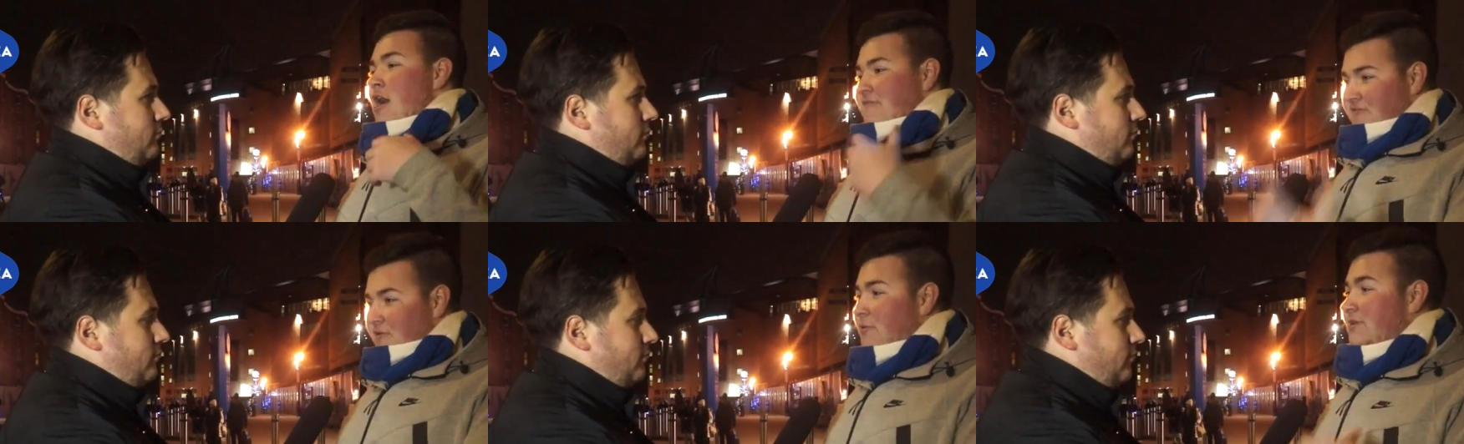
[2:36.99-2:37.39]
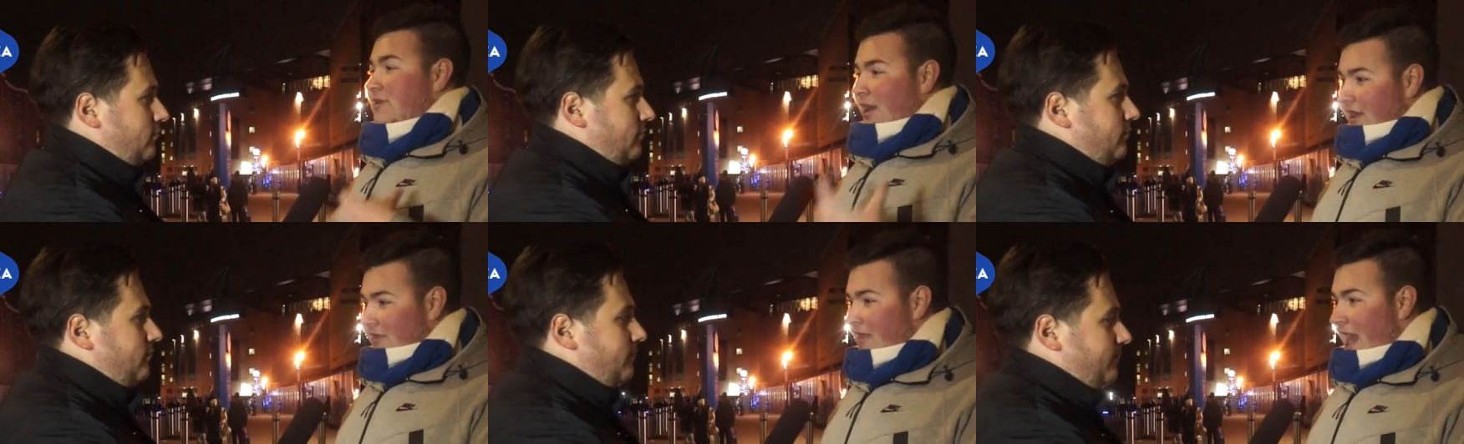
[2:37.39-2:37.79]
Speaker 1: a
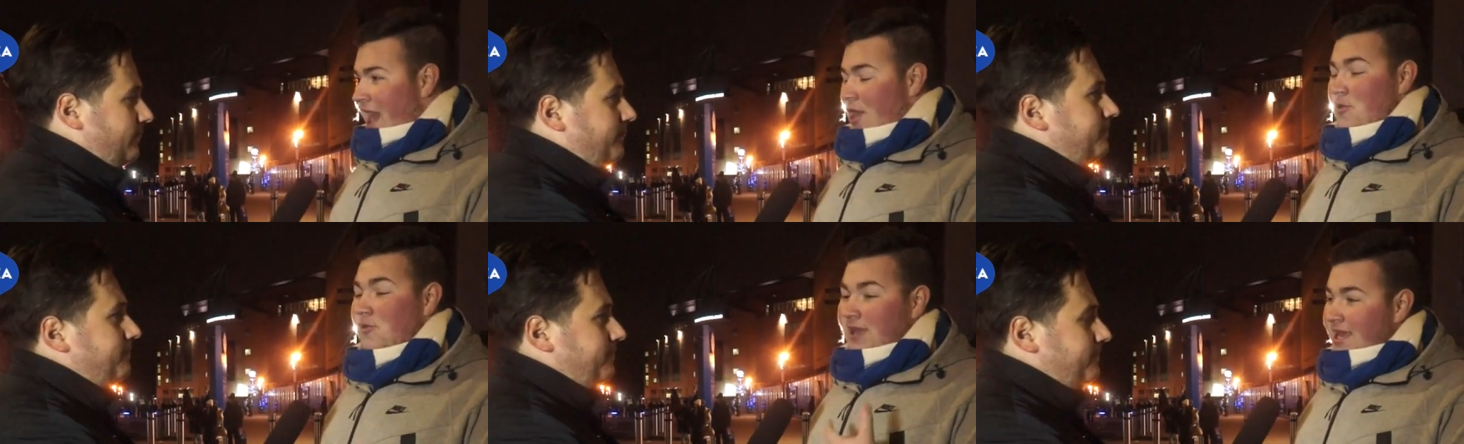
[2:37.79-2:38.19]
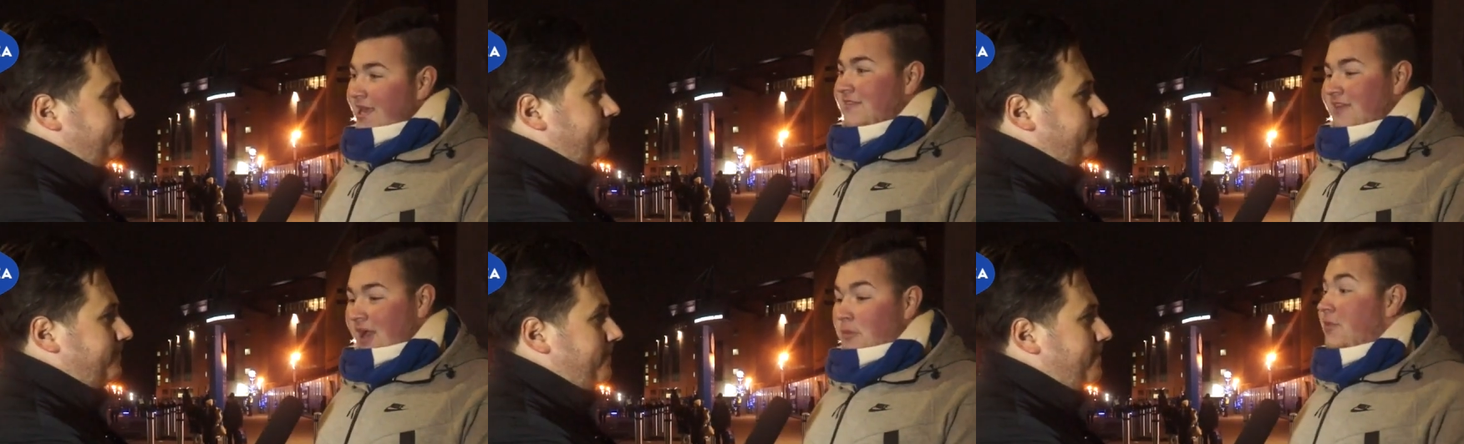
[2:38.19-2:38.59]
forward like that who
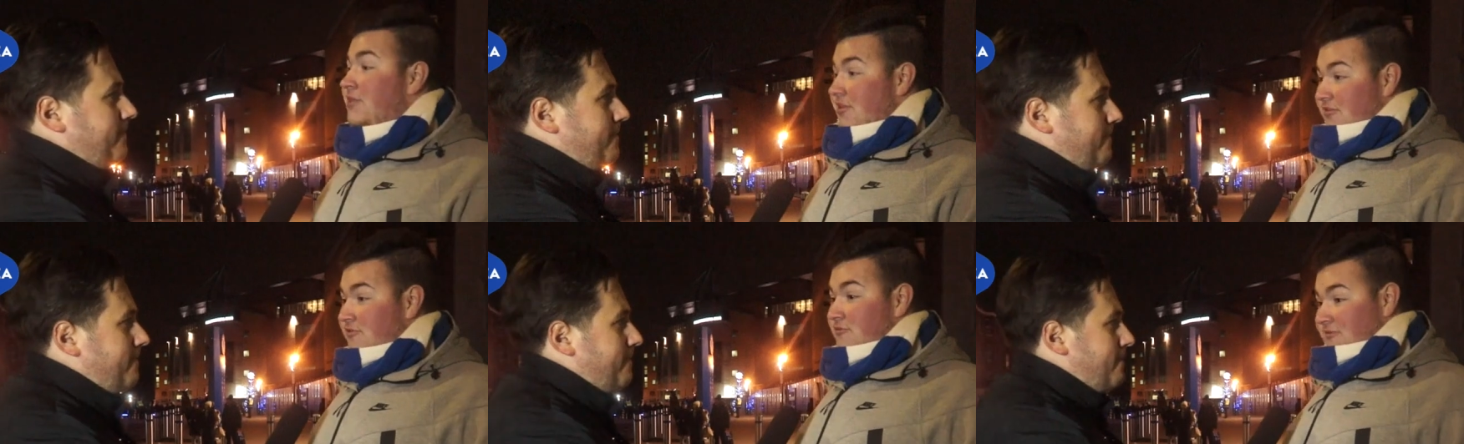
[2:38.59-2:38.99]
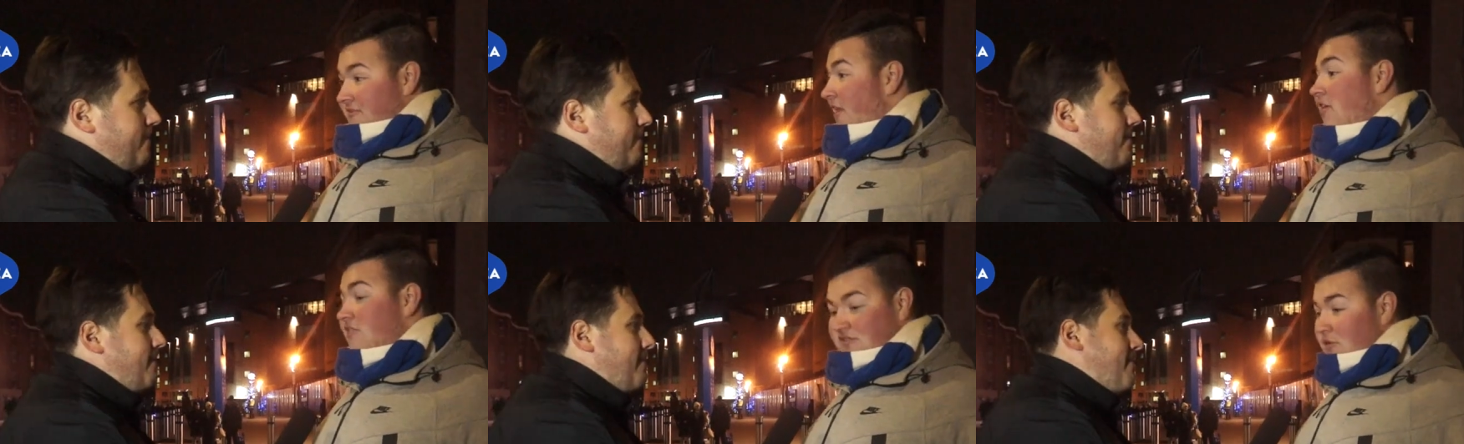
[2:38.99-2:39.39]
links up with the
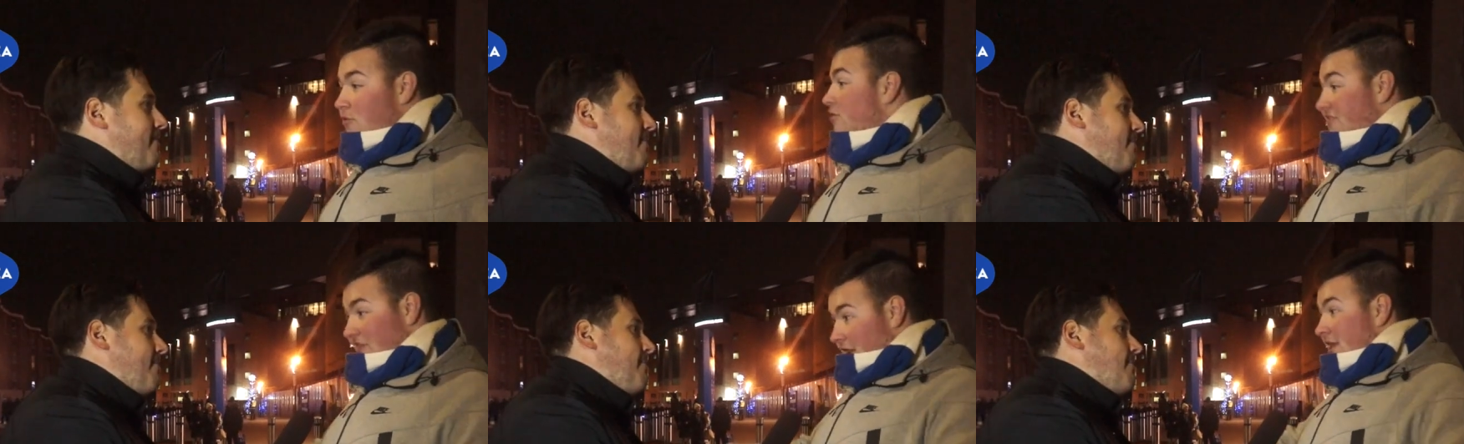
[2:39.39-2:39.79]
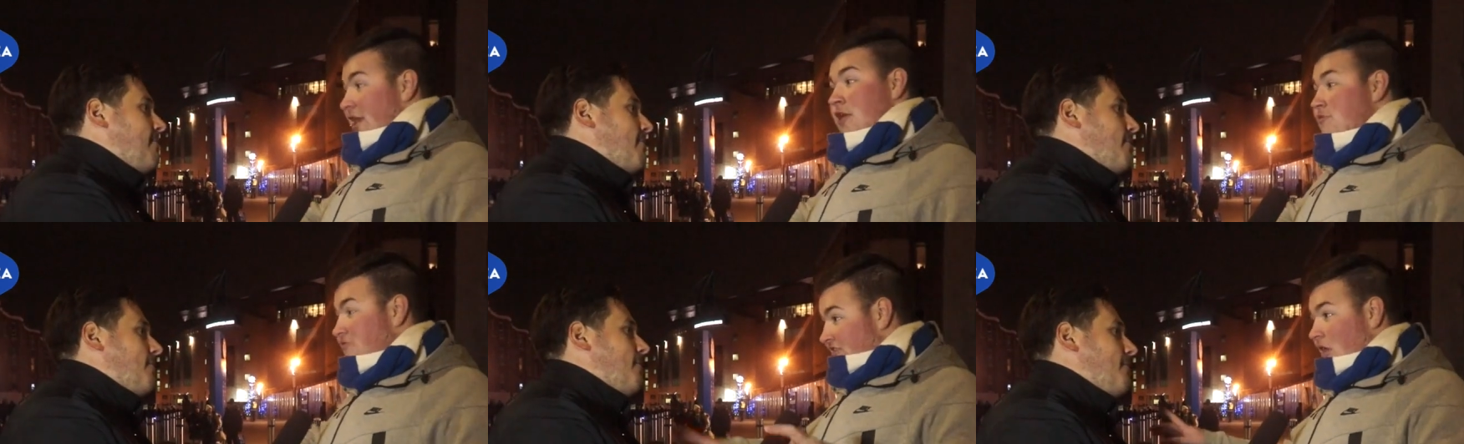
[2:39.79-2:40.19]
fast forwards that I
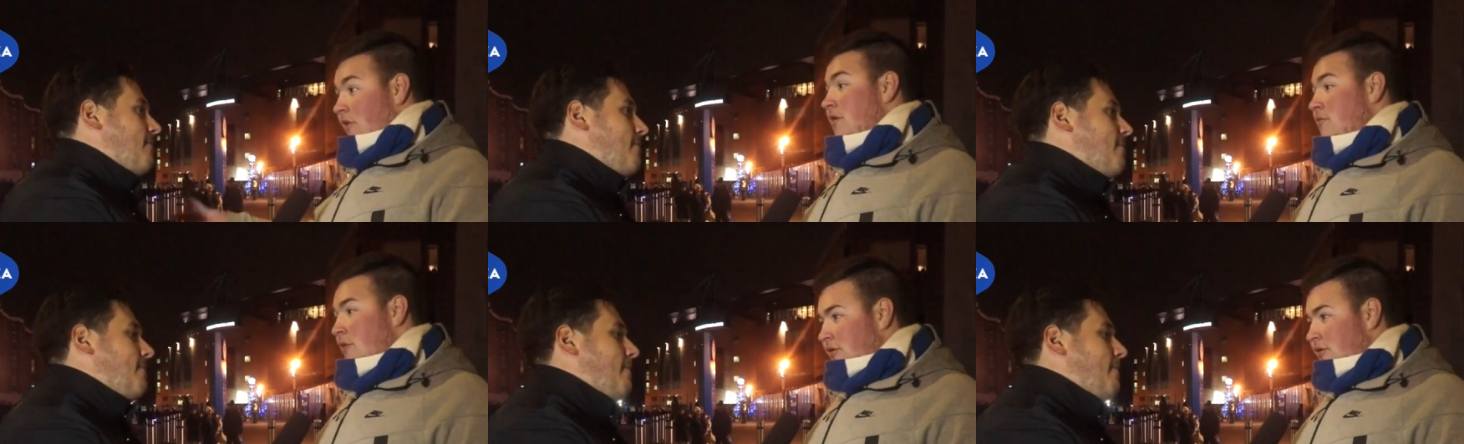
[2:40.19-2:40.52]
know Sarri,